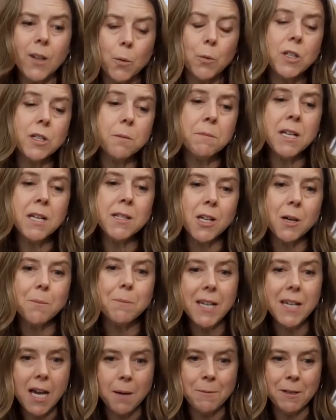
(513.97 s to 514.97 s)
which means I'll
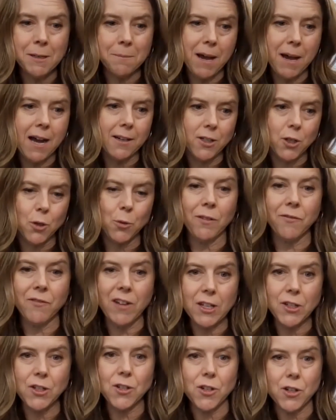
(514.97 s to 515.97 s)
be coming back to
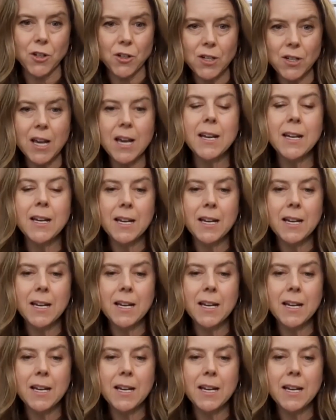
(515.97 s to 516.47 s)
investors